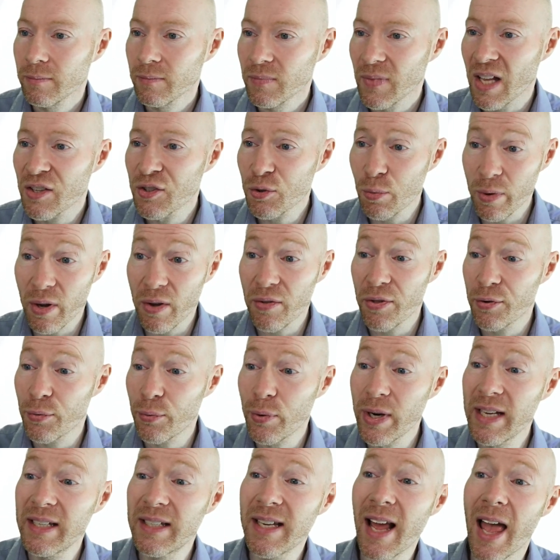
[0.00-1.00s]
So we've got
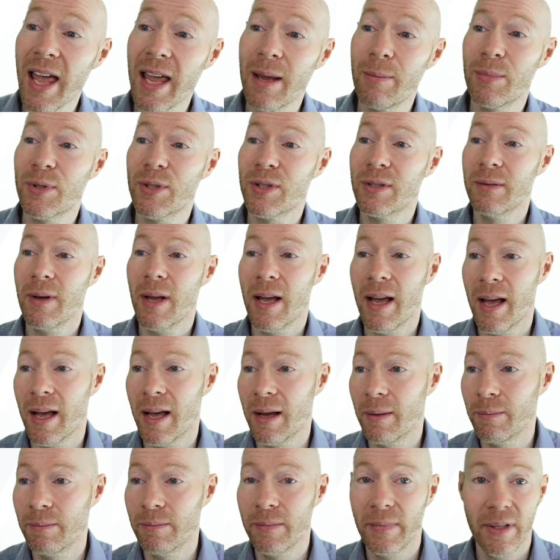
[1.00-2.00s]
three types
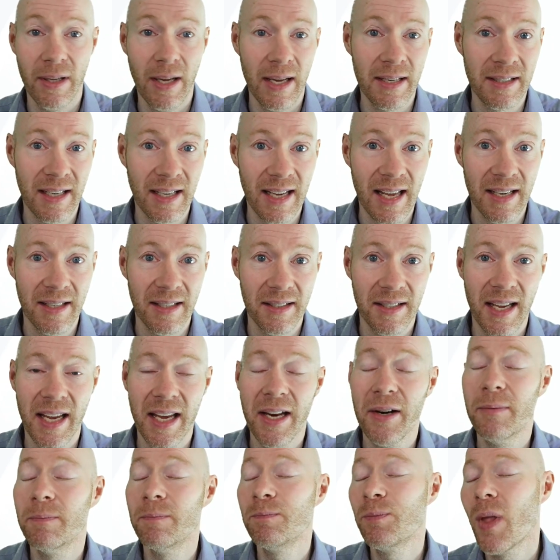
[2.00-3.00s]
indicated
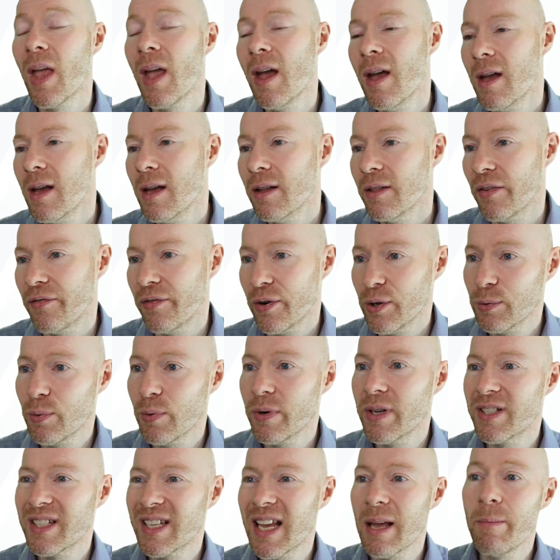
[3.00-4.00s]
here. The first one
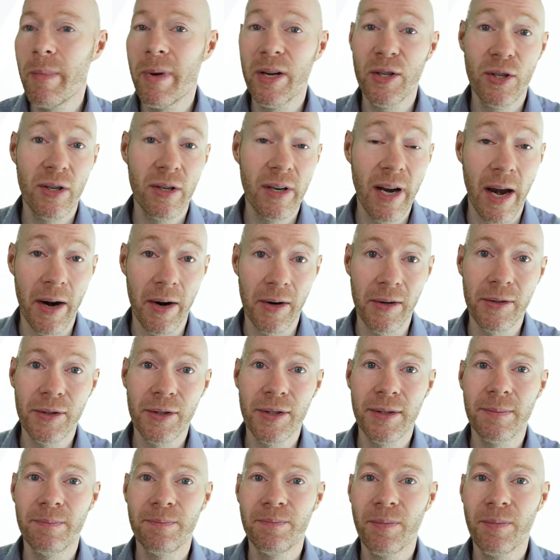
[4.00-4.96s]
is commission errors.